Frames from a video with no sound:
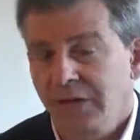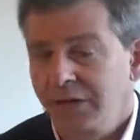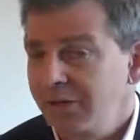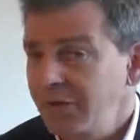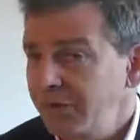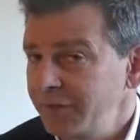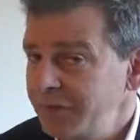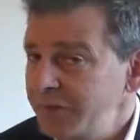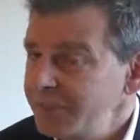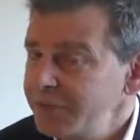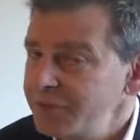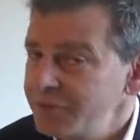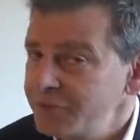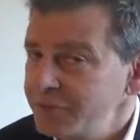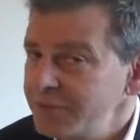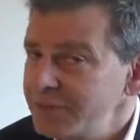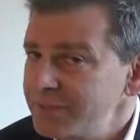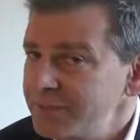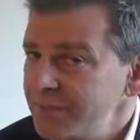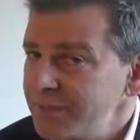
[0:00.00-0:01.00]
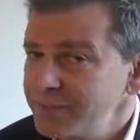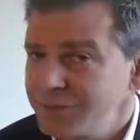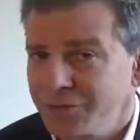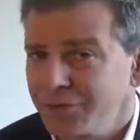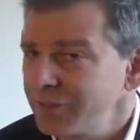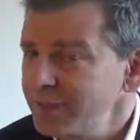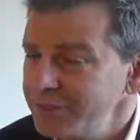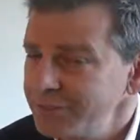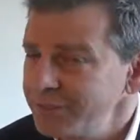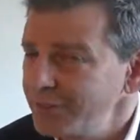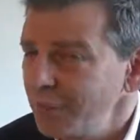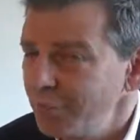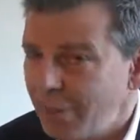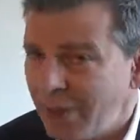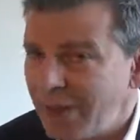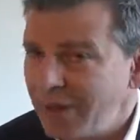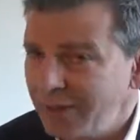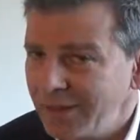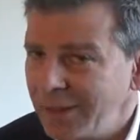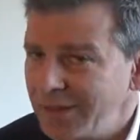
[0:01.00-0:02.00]
Now, the industry says there is no
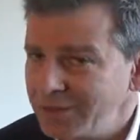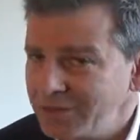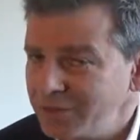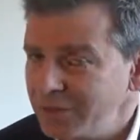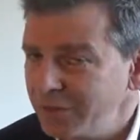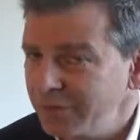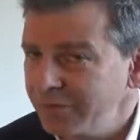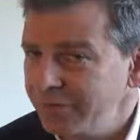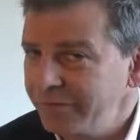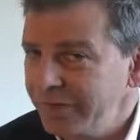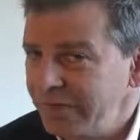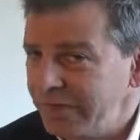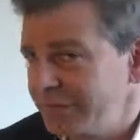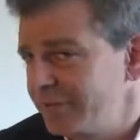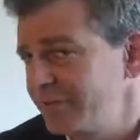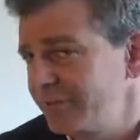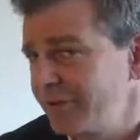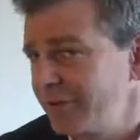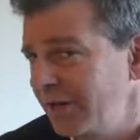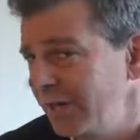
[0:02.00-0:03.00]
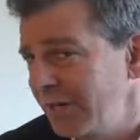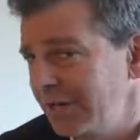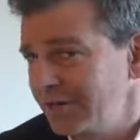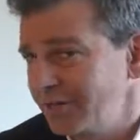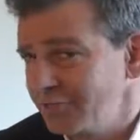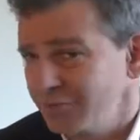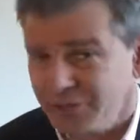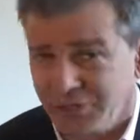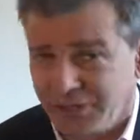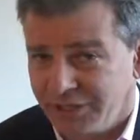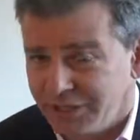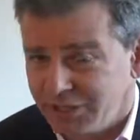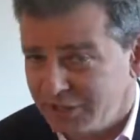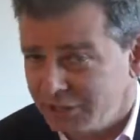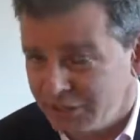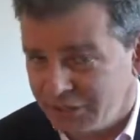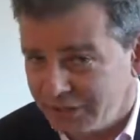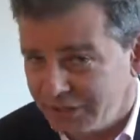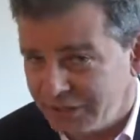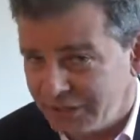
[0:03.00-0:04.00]
biological effects, so your hands really
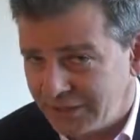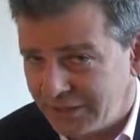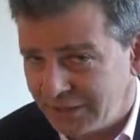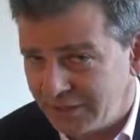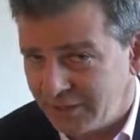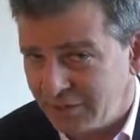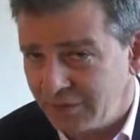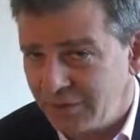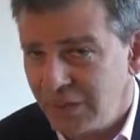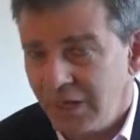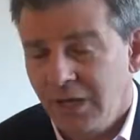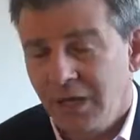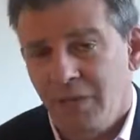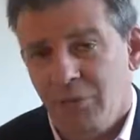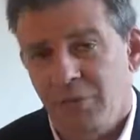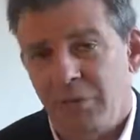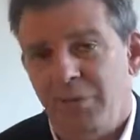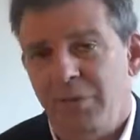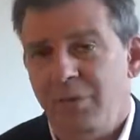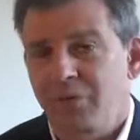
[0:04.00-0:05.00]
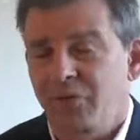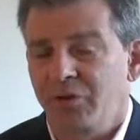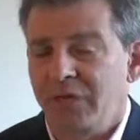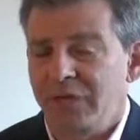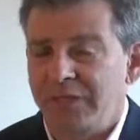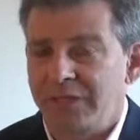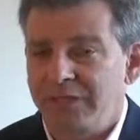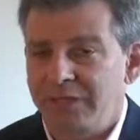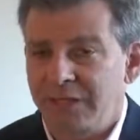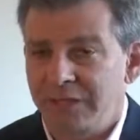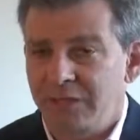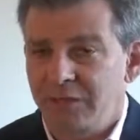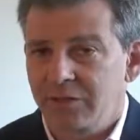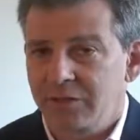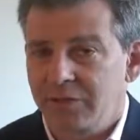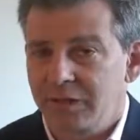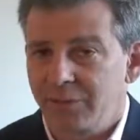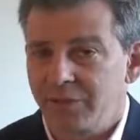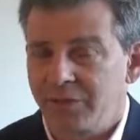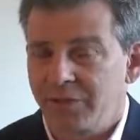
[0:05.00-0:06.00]
shouldn't tingle, but people are getting
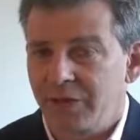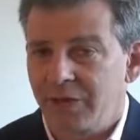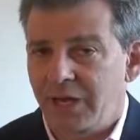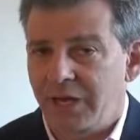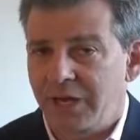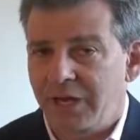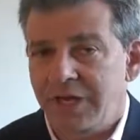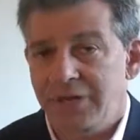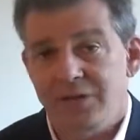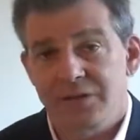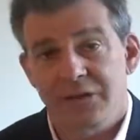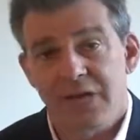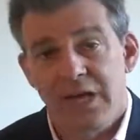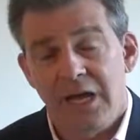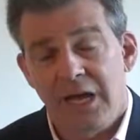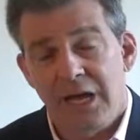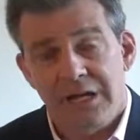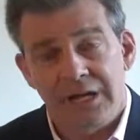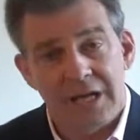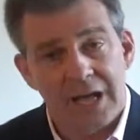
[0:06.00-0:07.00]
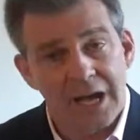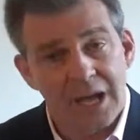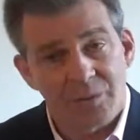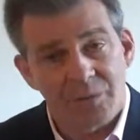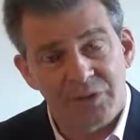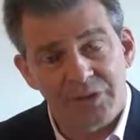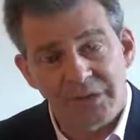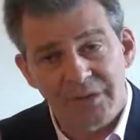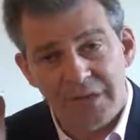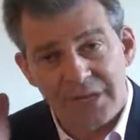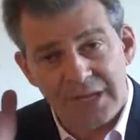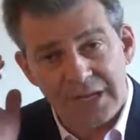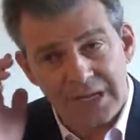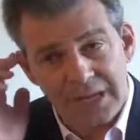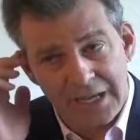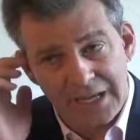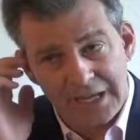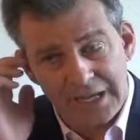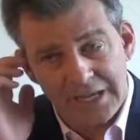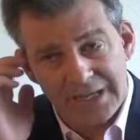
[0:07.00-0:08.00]
tingling up their hands, and commonly they get
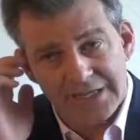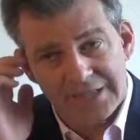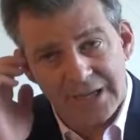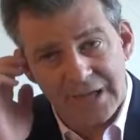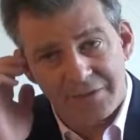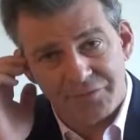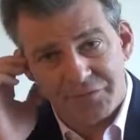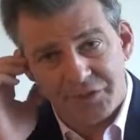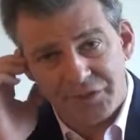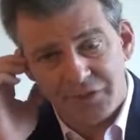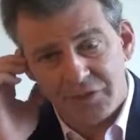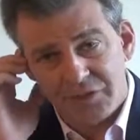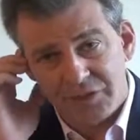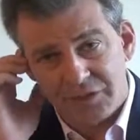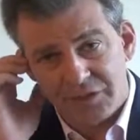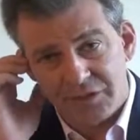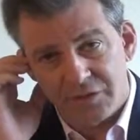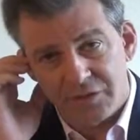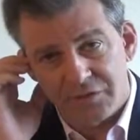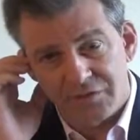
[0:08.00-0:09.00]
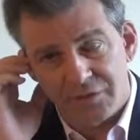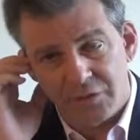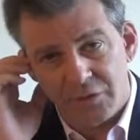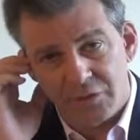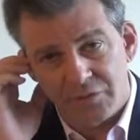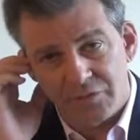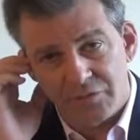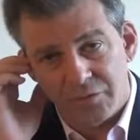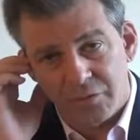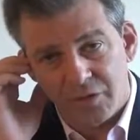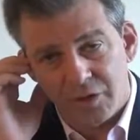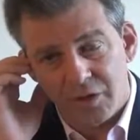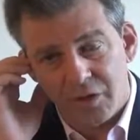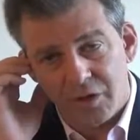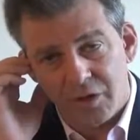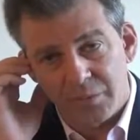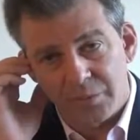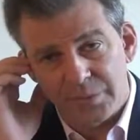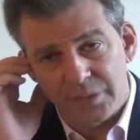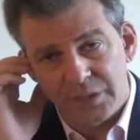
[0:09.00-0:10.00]
headaches after using their phone for a
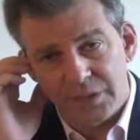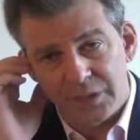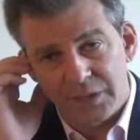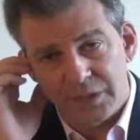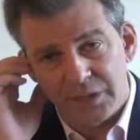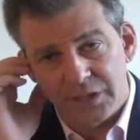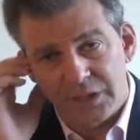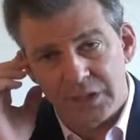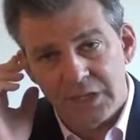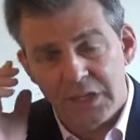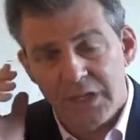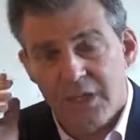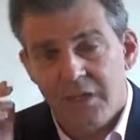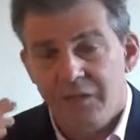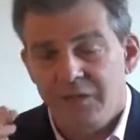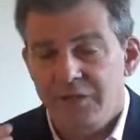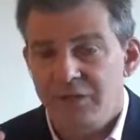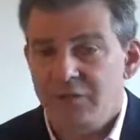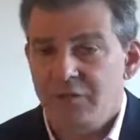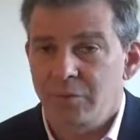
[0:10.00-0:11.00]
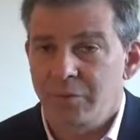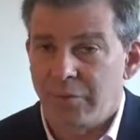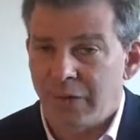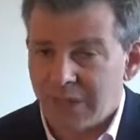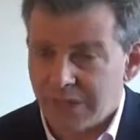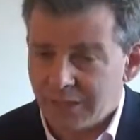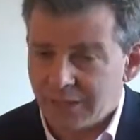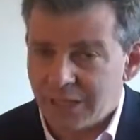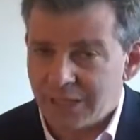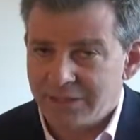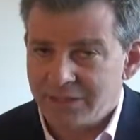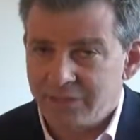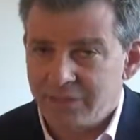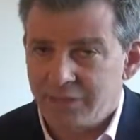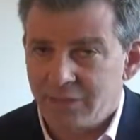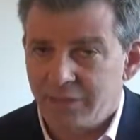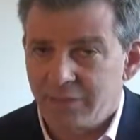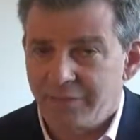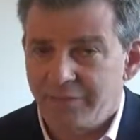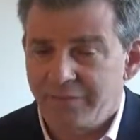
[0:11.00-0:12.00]
long period. These are
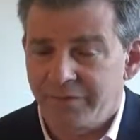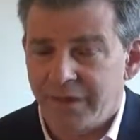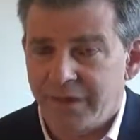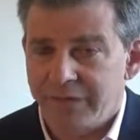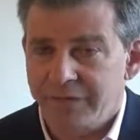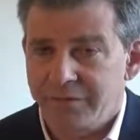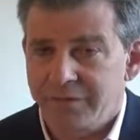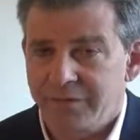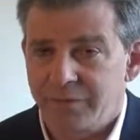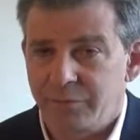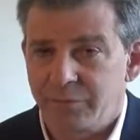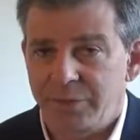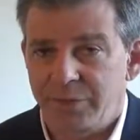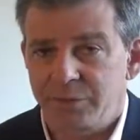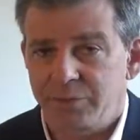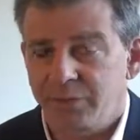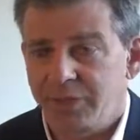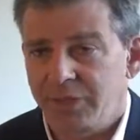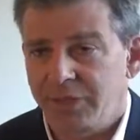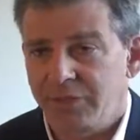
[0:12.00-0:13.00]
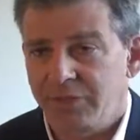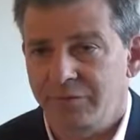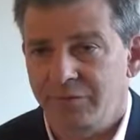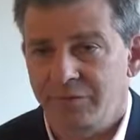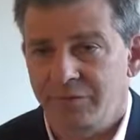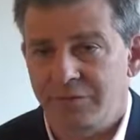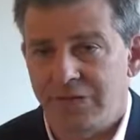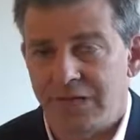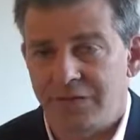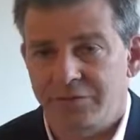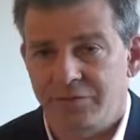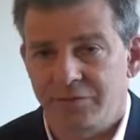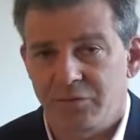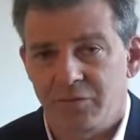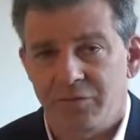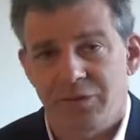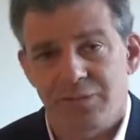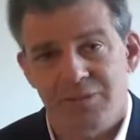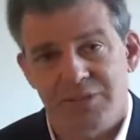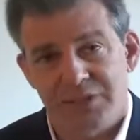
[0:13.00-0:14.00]
biological effects that people can vouch
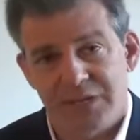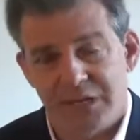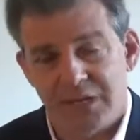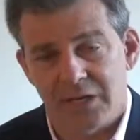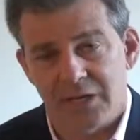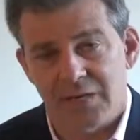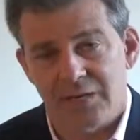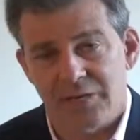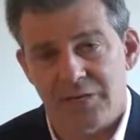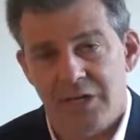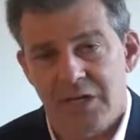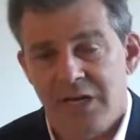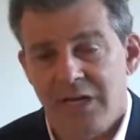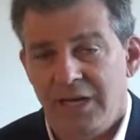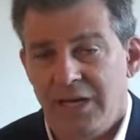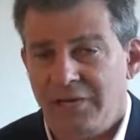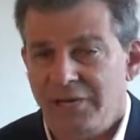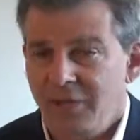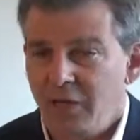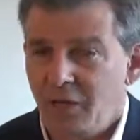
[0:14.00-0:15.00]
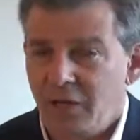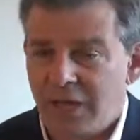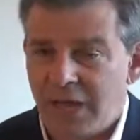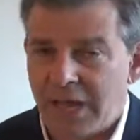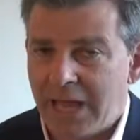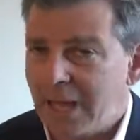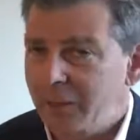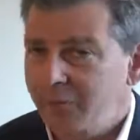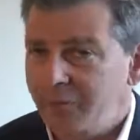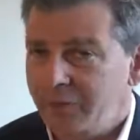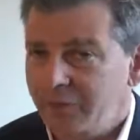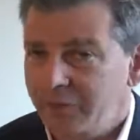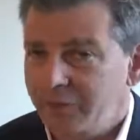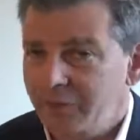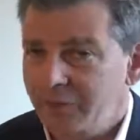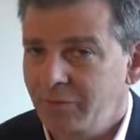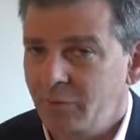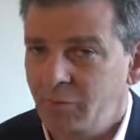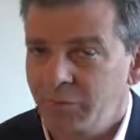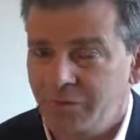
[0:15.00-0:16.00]
for themselves, and they only
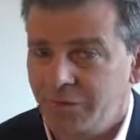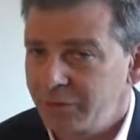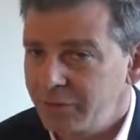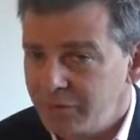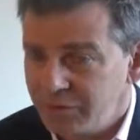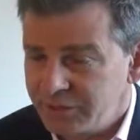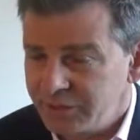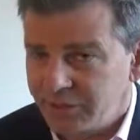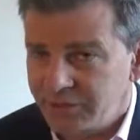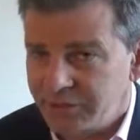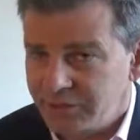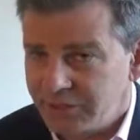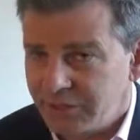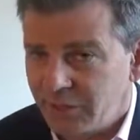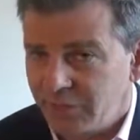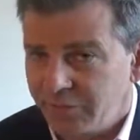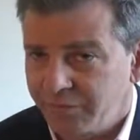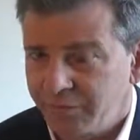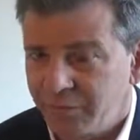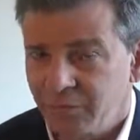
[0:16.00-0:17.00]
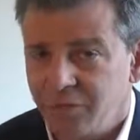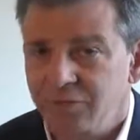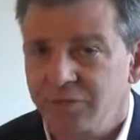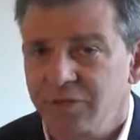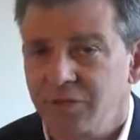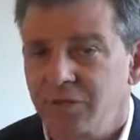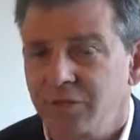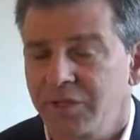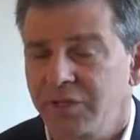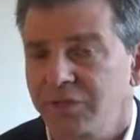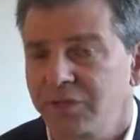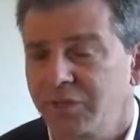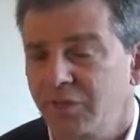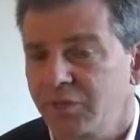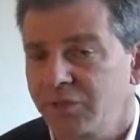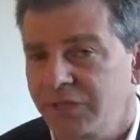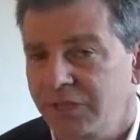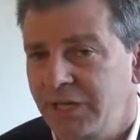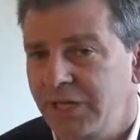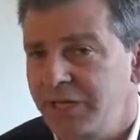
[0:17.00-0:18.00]
happen when they're using the cell phone, so the
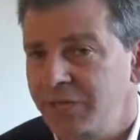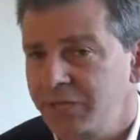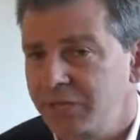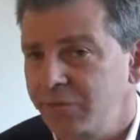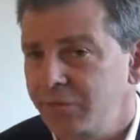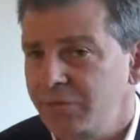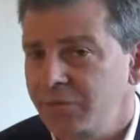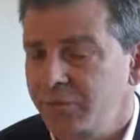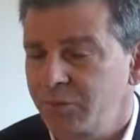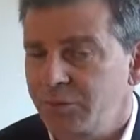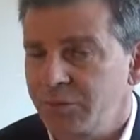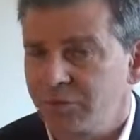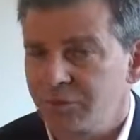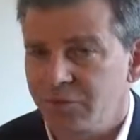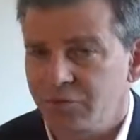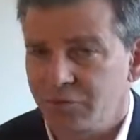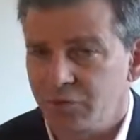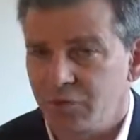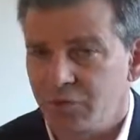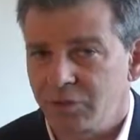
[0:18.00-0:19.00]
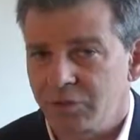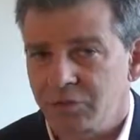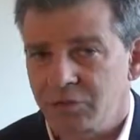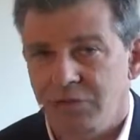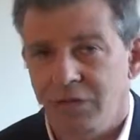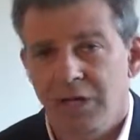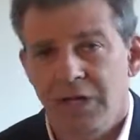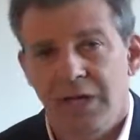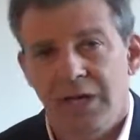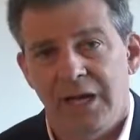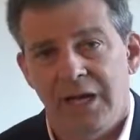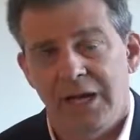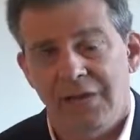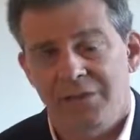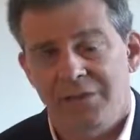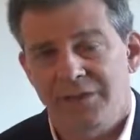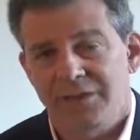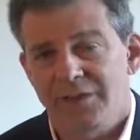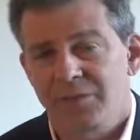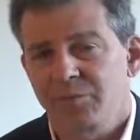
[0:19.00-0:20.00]
association between the source
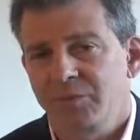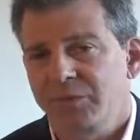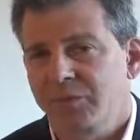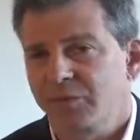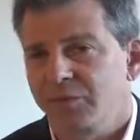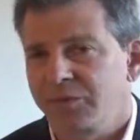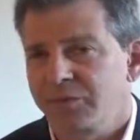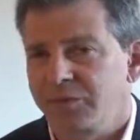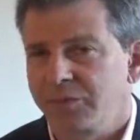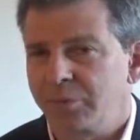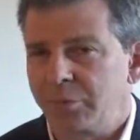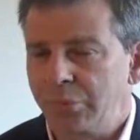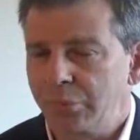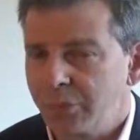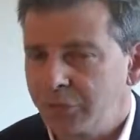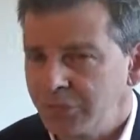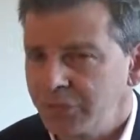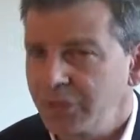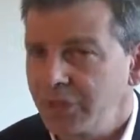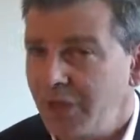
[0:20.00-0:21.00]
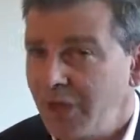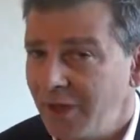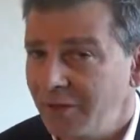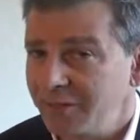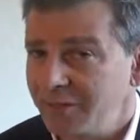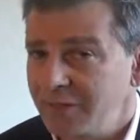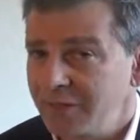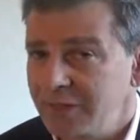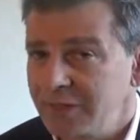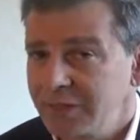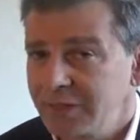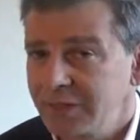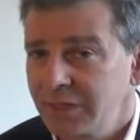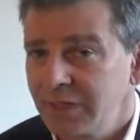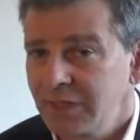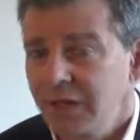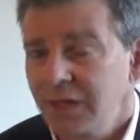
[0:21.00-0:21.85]
and the symptoms is pretty obvious.